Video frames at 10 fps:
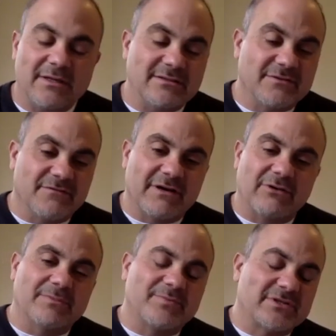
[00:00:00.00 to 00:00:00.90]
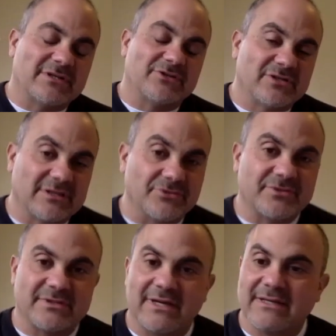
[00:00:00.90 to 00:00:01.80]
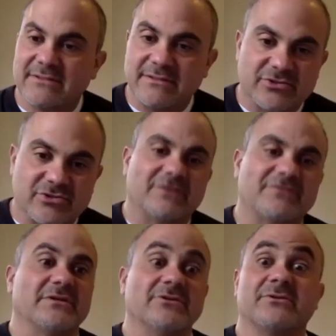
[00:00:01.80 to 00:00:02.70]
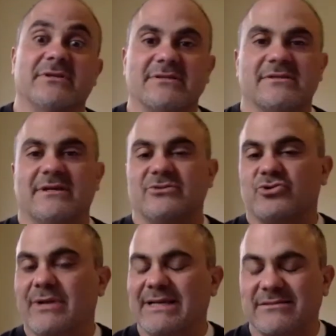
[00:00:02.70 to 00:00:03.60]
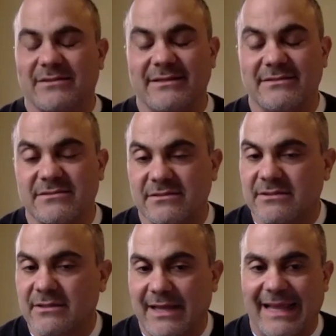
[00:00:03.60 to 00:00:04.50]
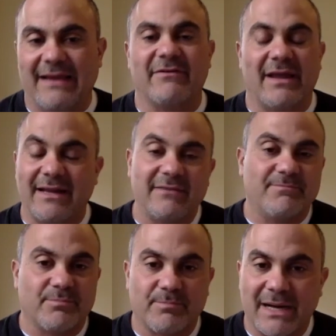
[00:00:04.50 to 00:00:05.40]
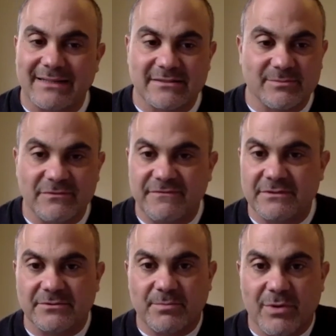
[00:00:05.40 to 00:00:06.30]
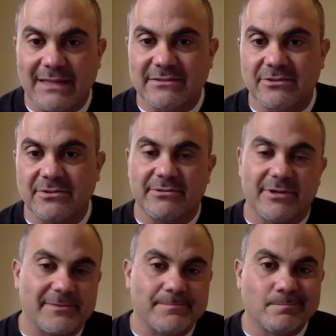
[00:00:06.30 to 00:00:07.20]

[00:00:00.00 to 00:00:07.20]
develop such skill sets and soft skill sets that translate into any possible field practically, right?